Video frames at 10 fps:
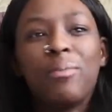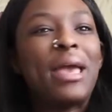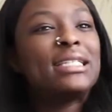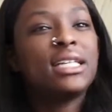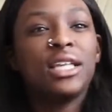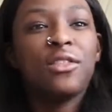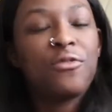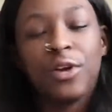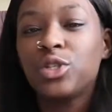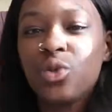basically the
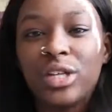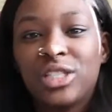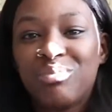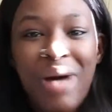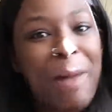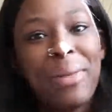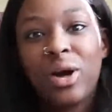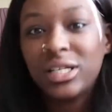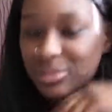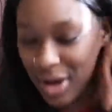first question popped
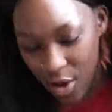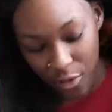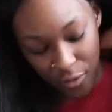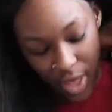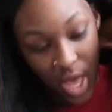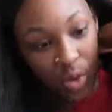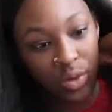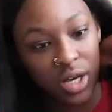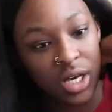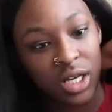out his mouth
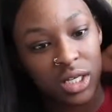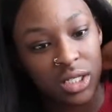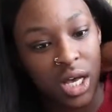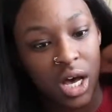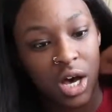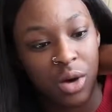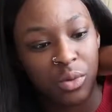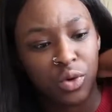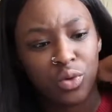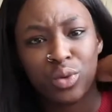was,
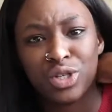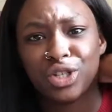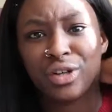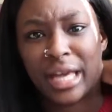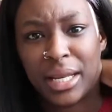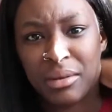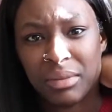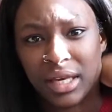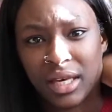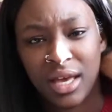who is your
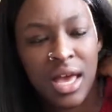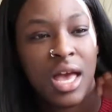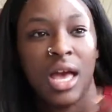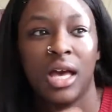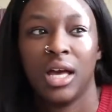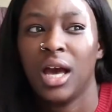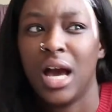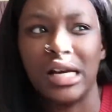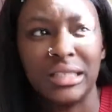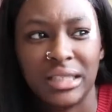enemy?
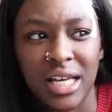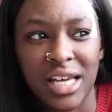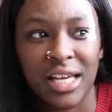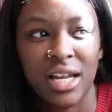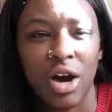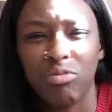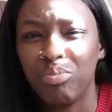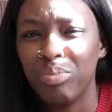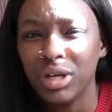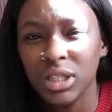I said, a
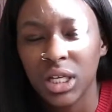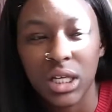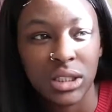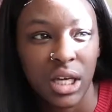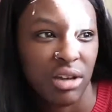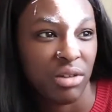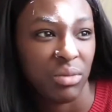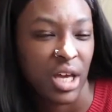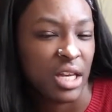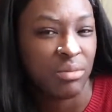bully is your
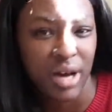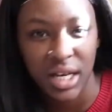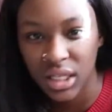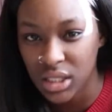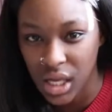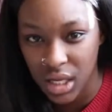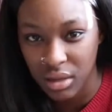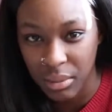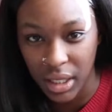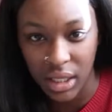enemy, anybody's your
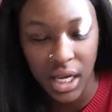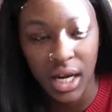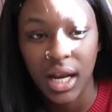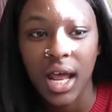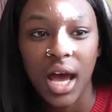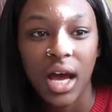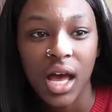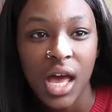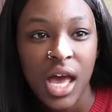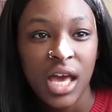enemy, da-da-da-da.
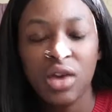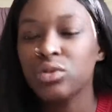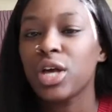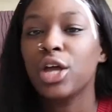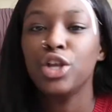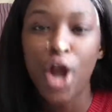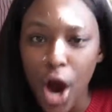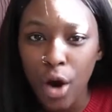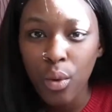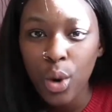He was like,
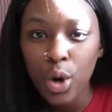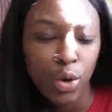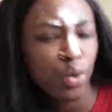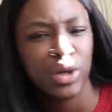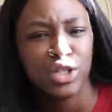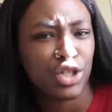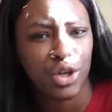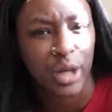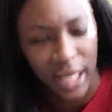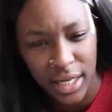no, who is
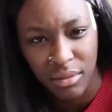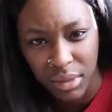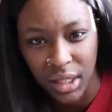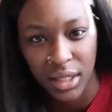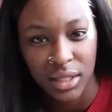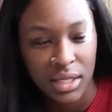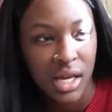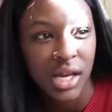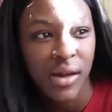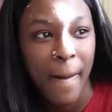your enemy?
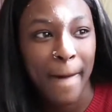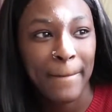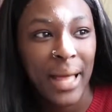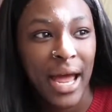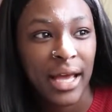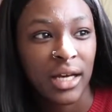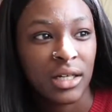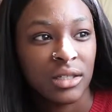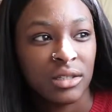I'm like,